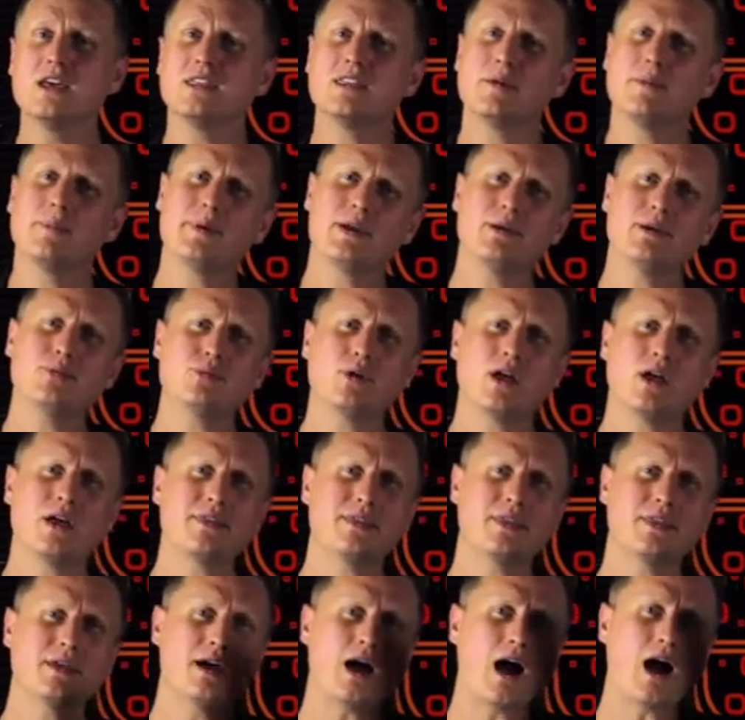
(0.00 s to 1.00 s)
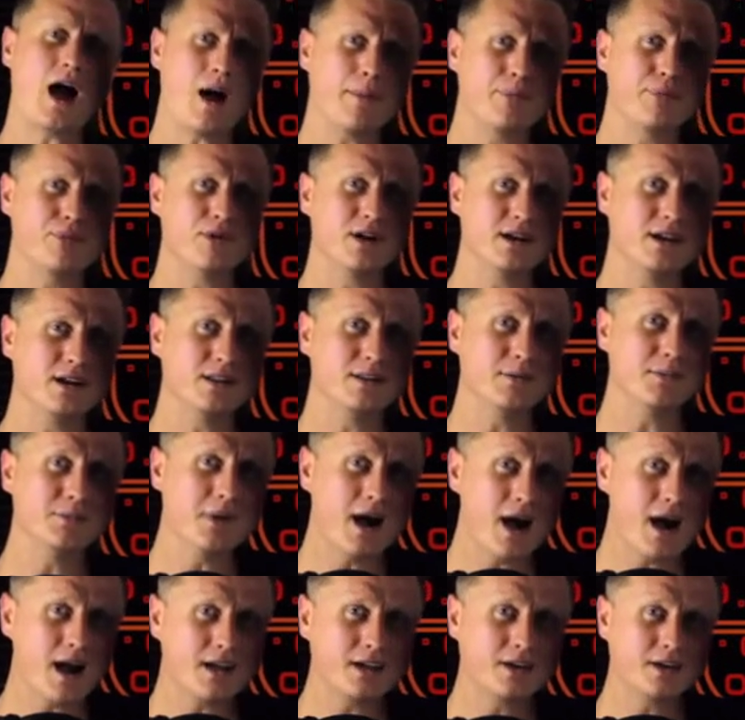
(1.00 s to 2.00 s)
that people at the upper end of the
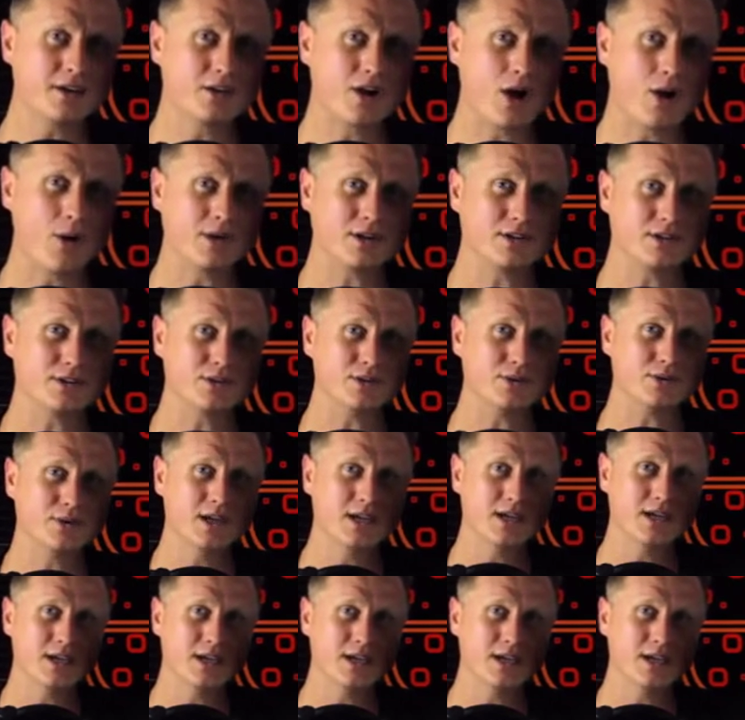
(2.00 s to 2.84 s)
market are going to.